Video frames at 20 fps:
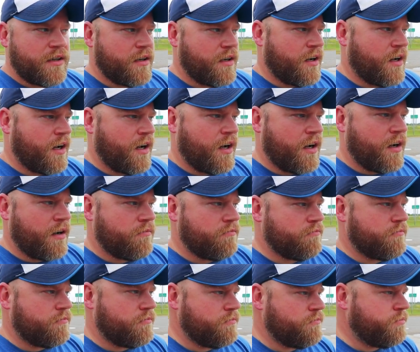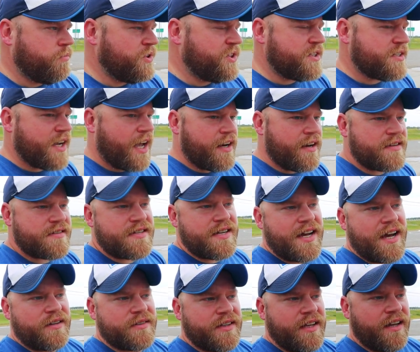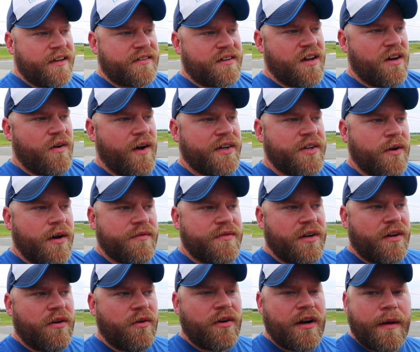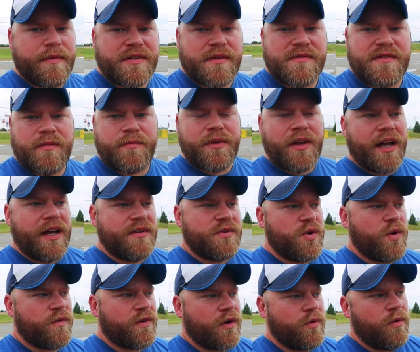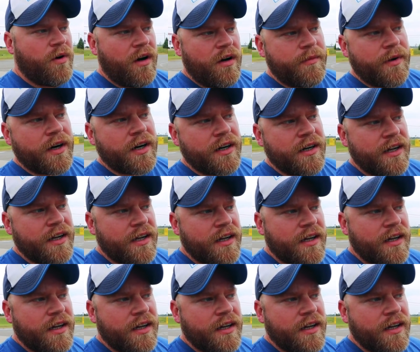we'll just kind of see how things go. I do have to go grab some supplies over at Walmart.